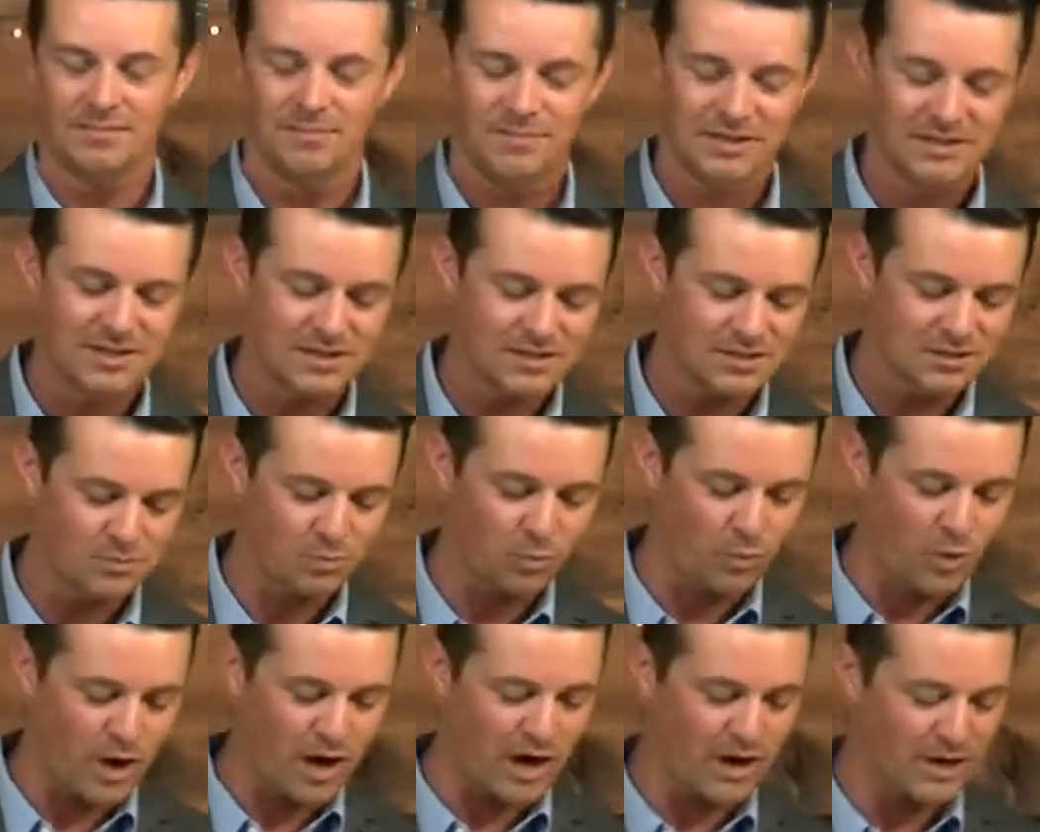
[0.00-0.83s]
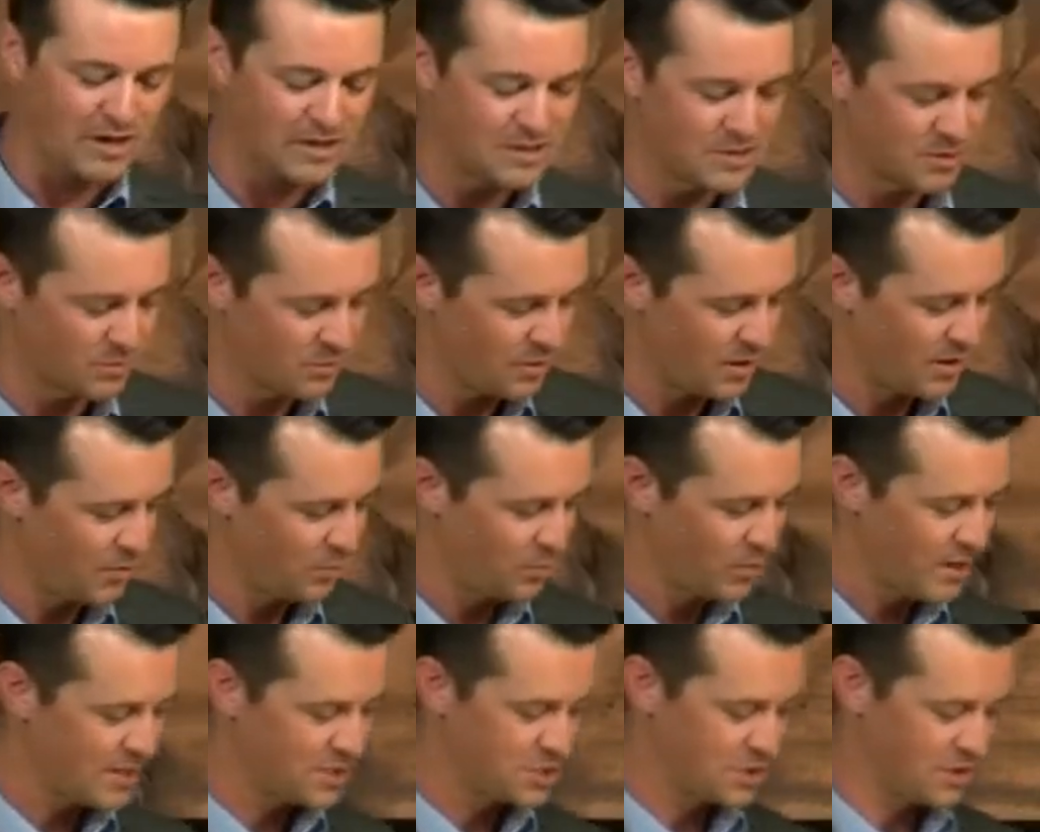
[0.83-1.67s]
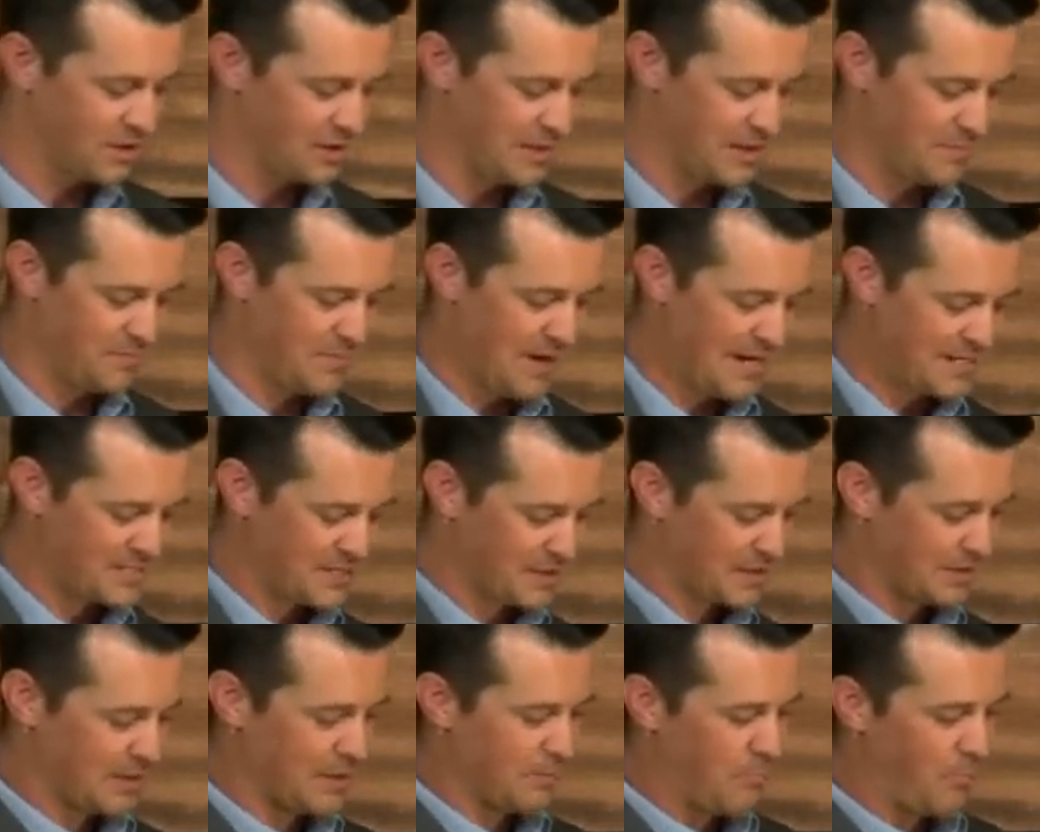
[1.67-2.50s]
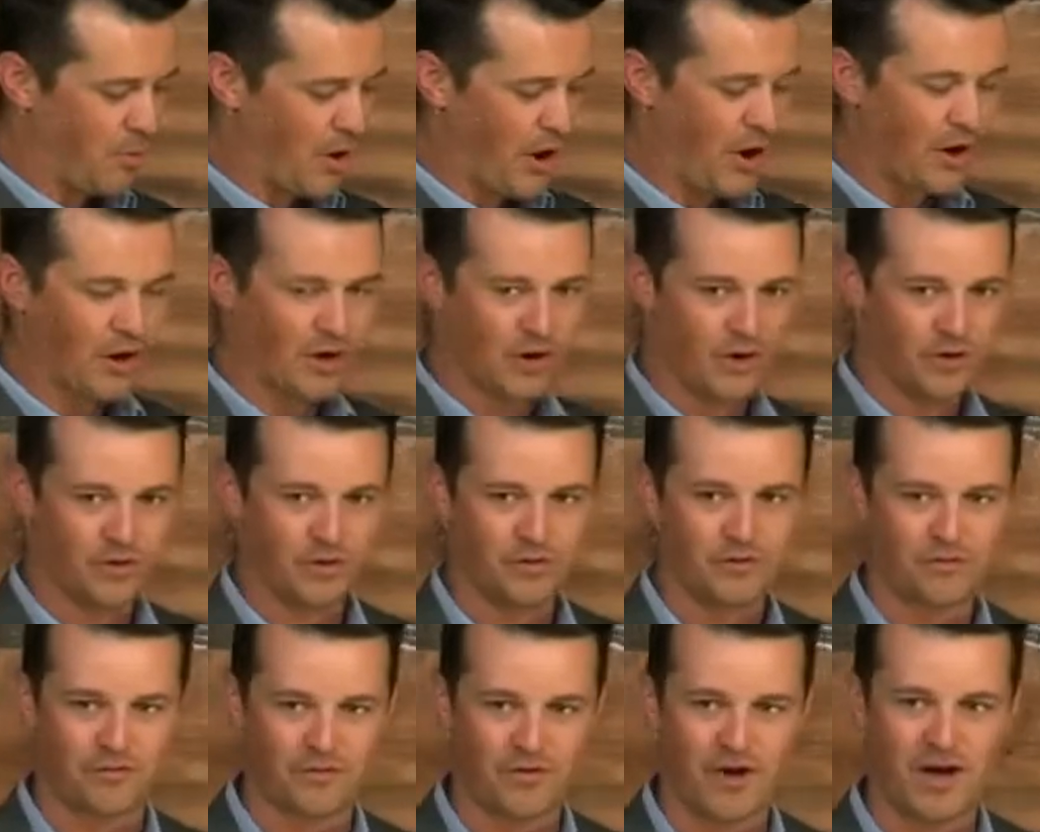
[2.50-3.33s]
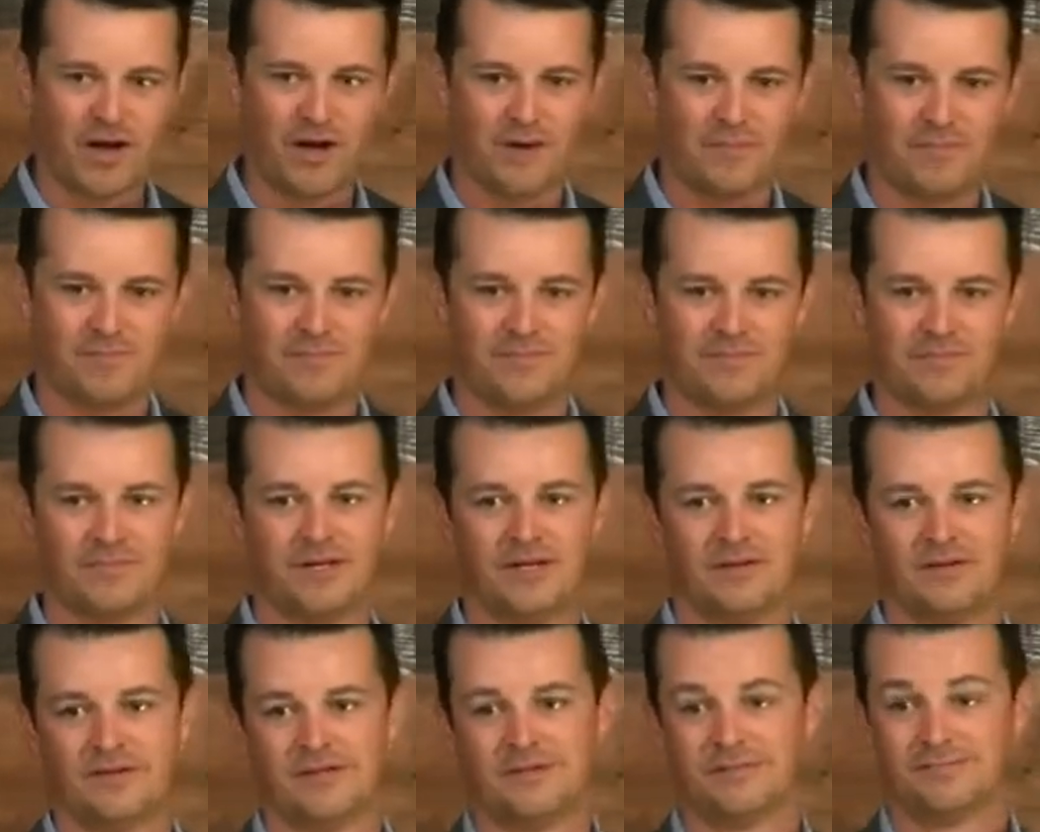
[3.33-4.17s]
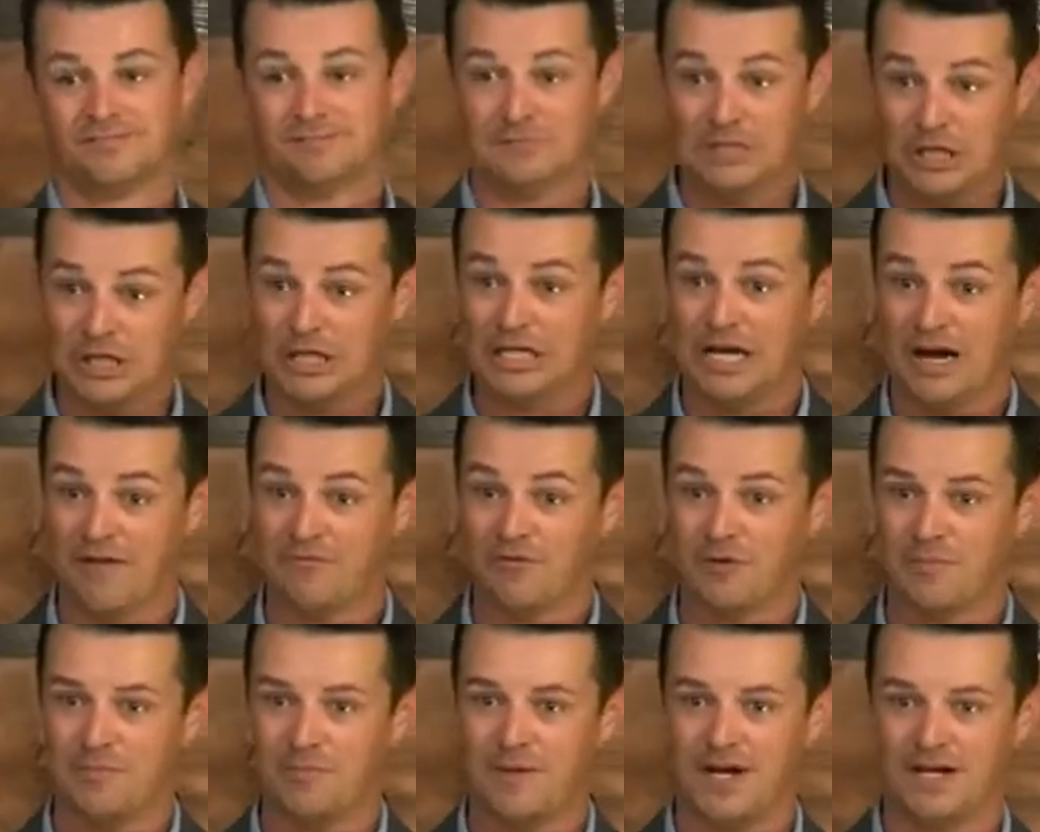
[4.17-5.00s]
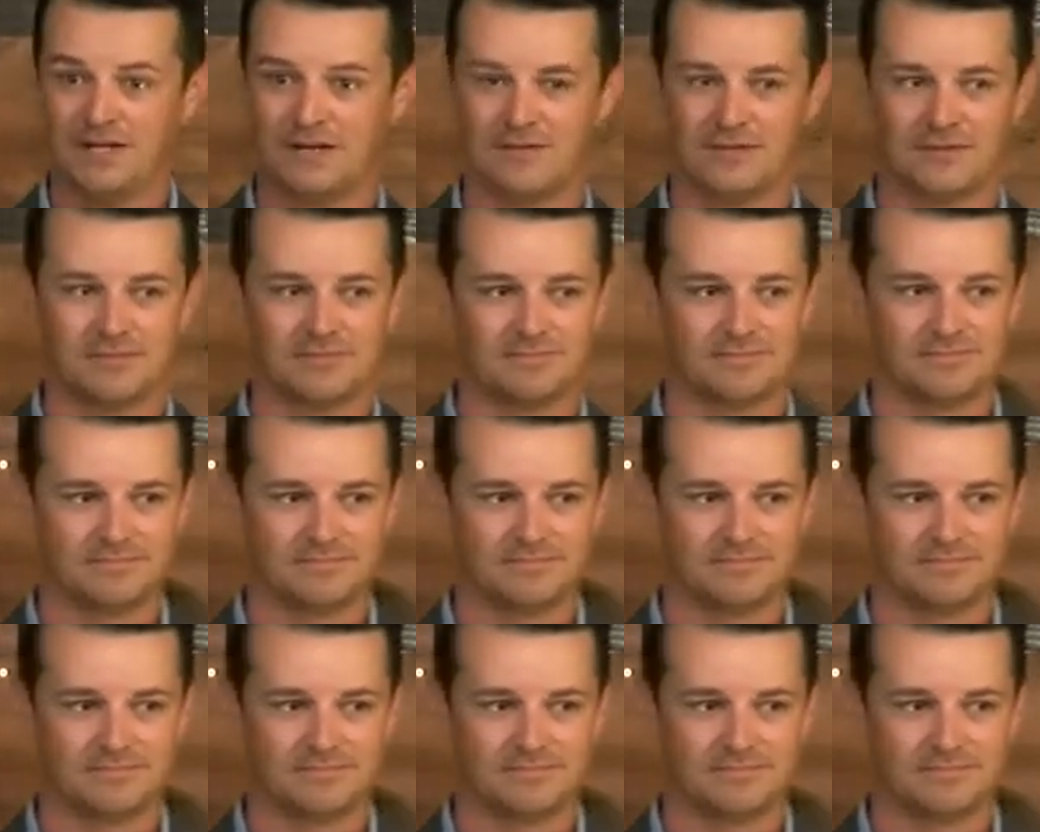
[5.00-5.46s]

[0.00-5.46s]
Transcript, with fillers: But this word is originally basically borrowed from the government,